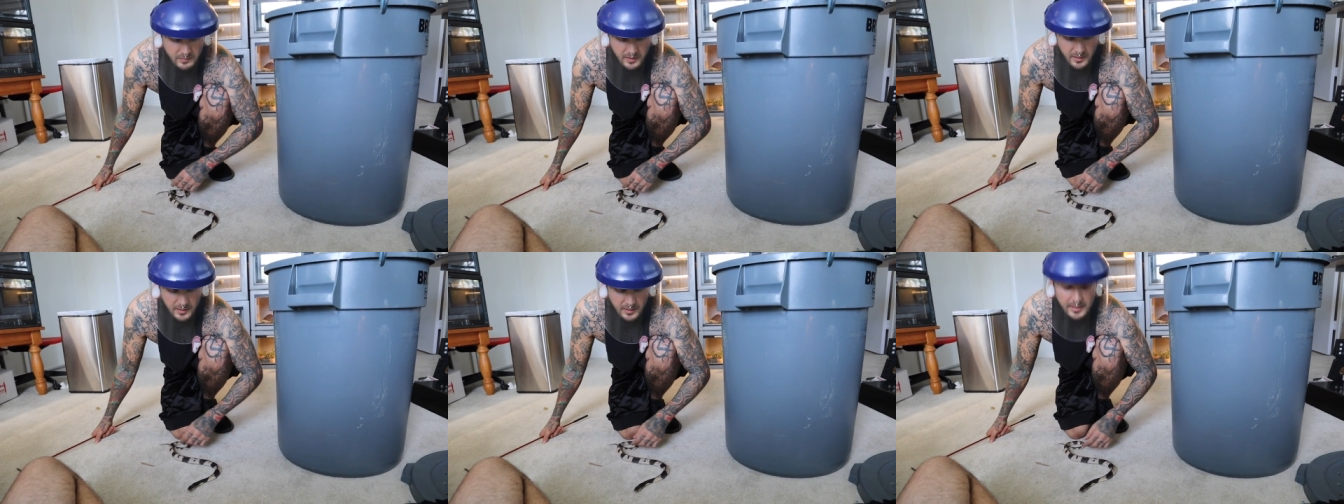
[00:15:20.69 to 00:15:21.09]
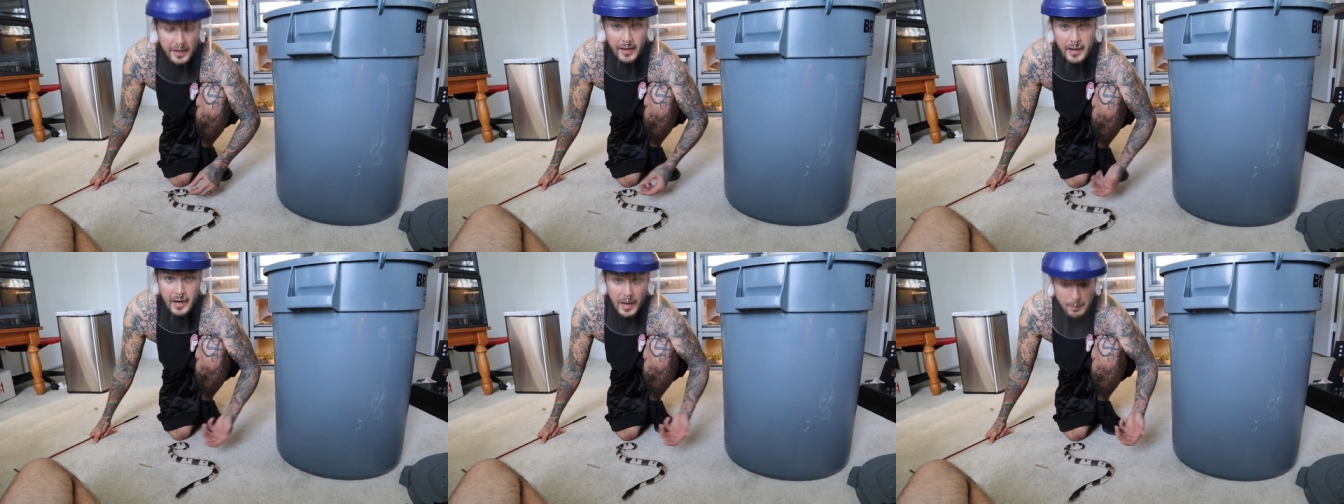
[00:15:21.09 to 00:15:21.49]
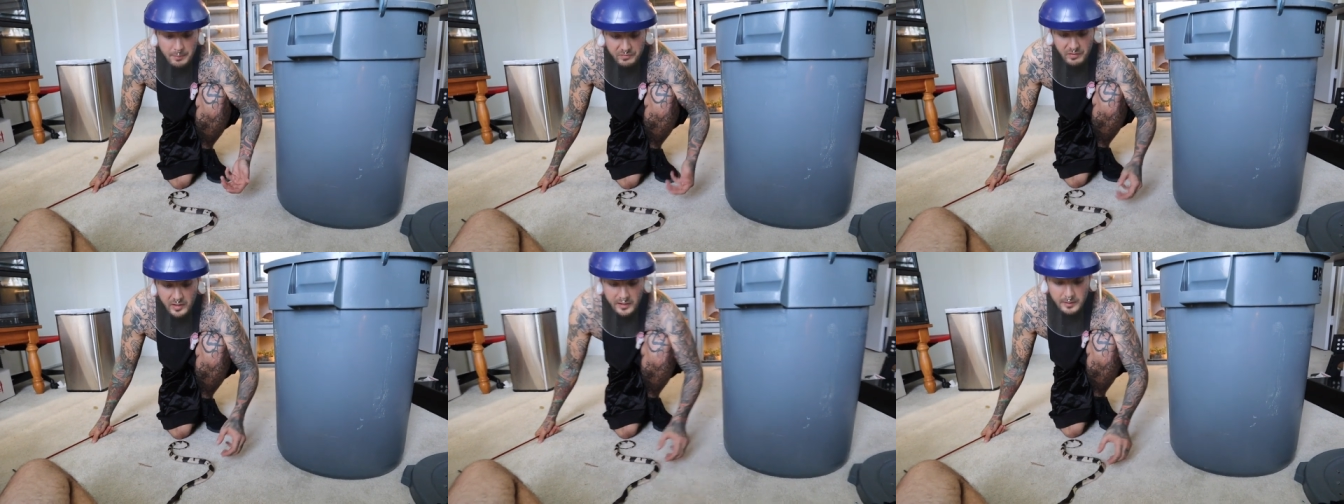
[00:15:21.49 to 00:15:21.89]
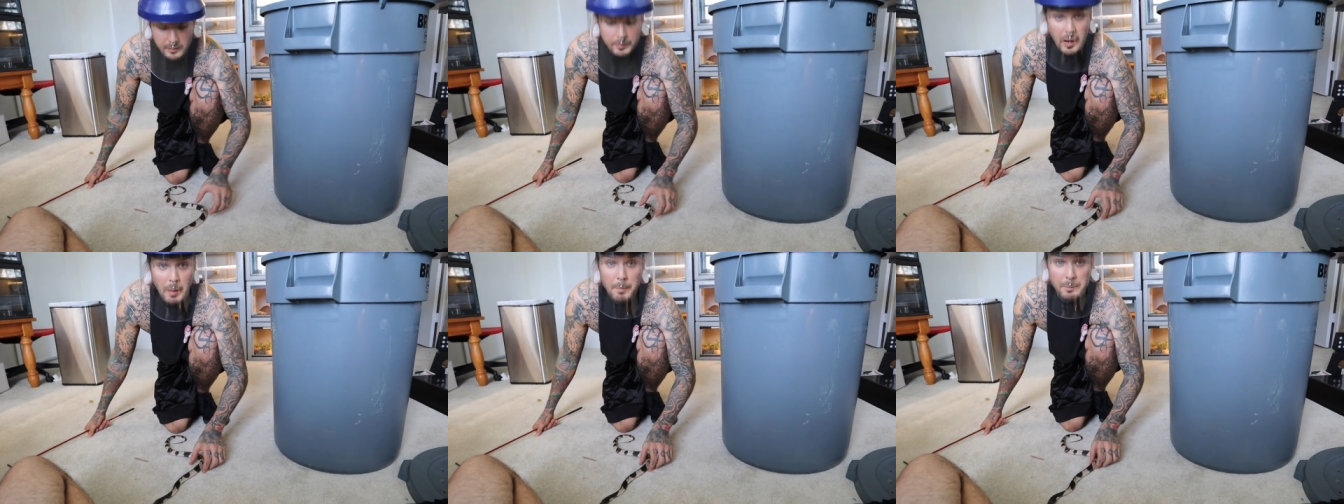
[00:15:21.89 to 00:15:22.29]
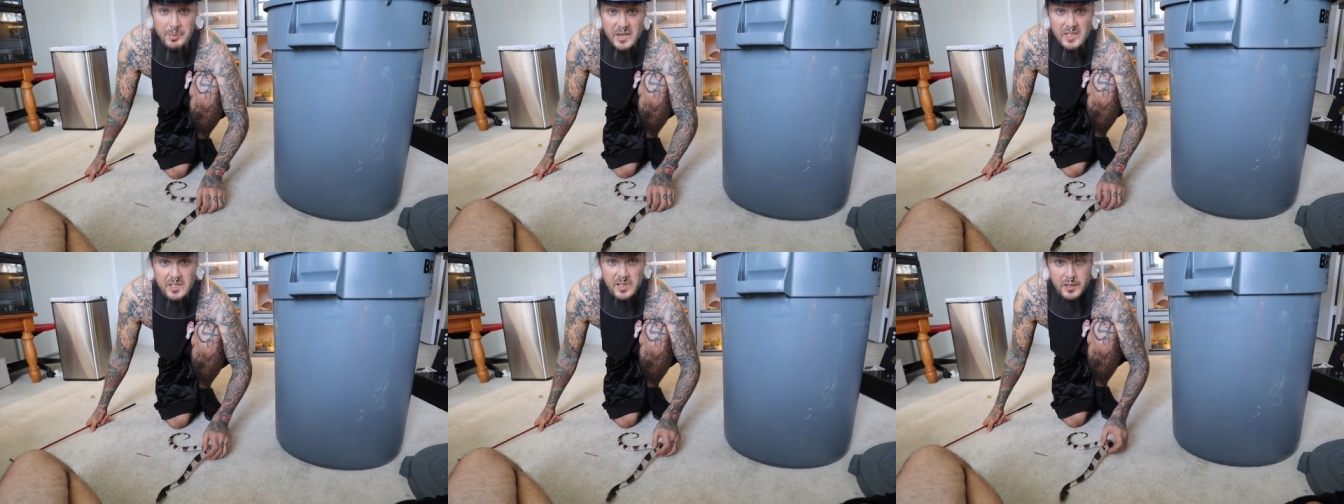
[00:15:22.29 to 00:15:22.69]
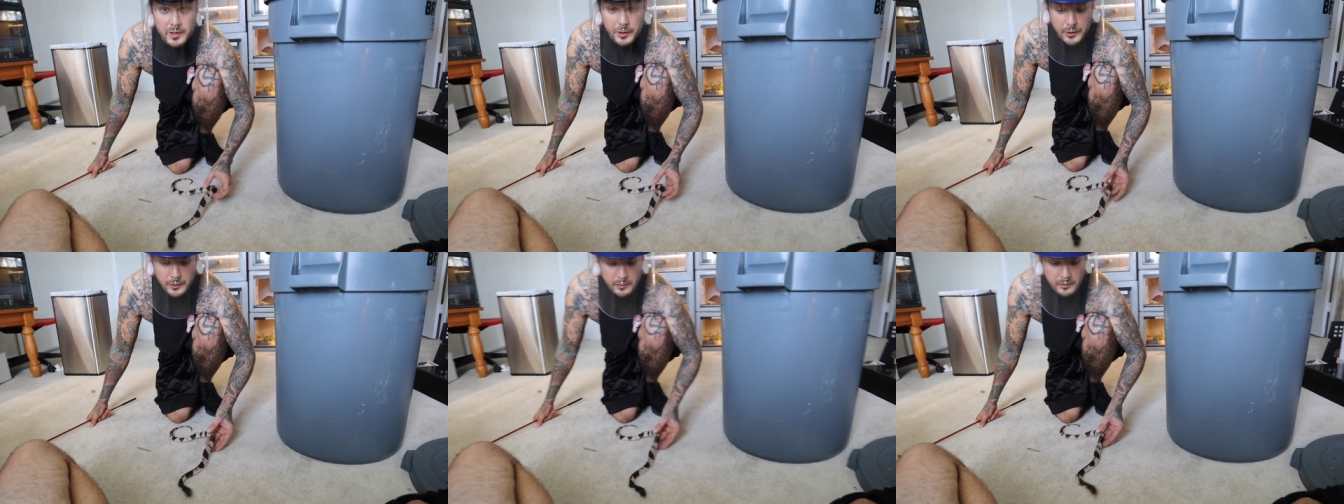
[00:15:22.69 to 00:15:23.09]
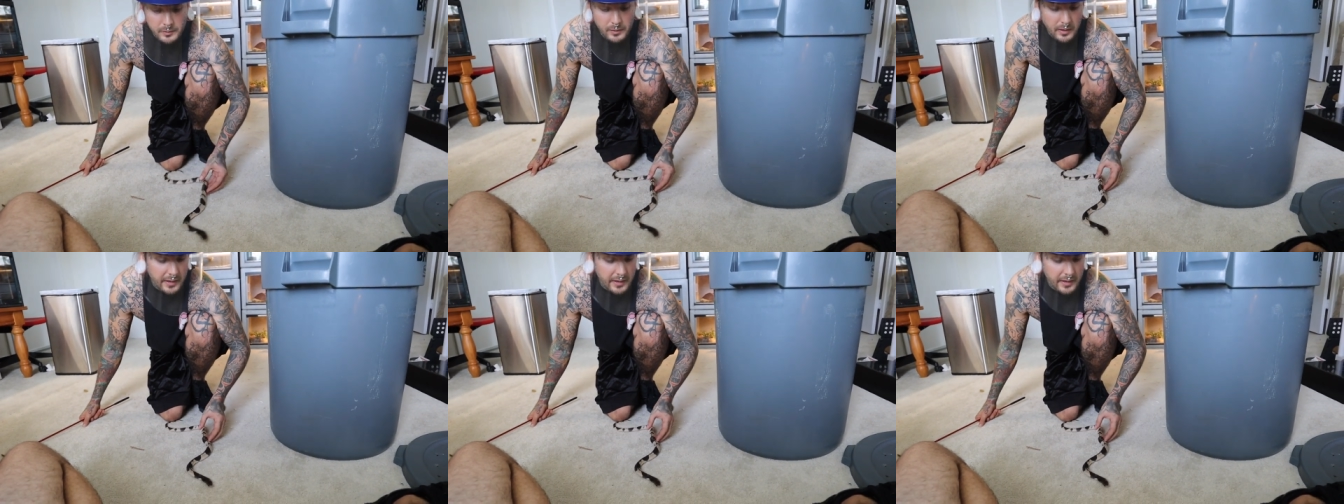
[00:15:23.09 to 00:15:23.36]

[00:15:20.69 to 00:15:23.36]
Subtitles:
Like, yeah, I'm busy, dude.